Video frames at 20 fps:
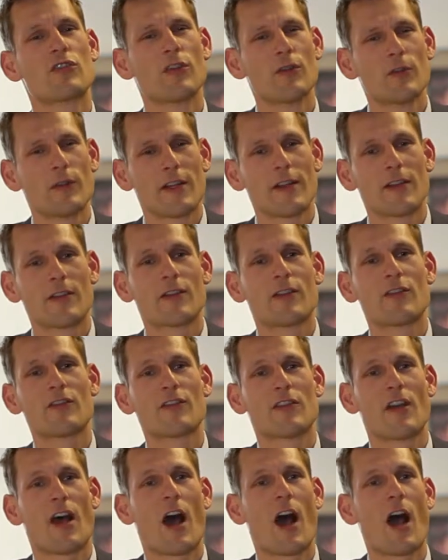
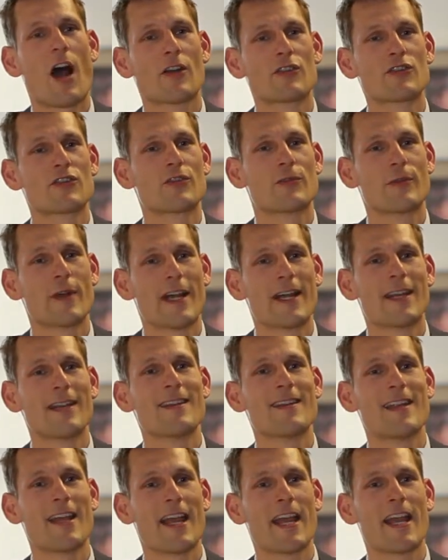students are
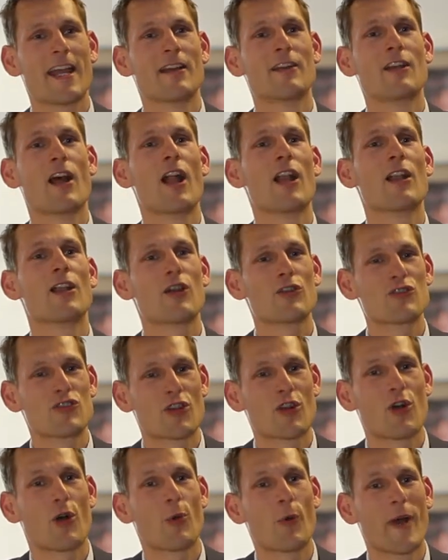trained in a
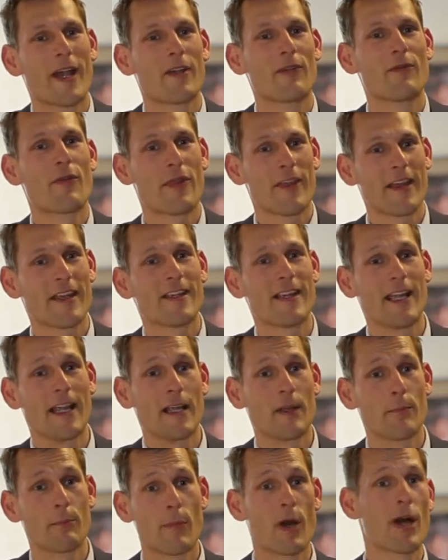logical way of
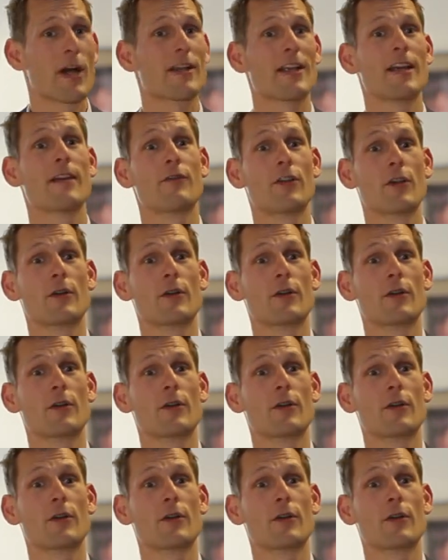thinking. But if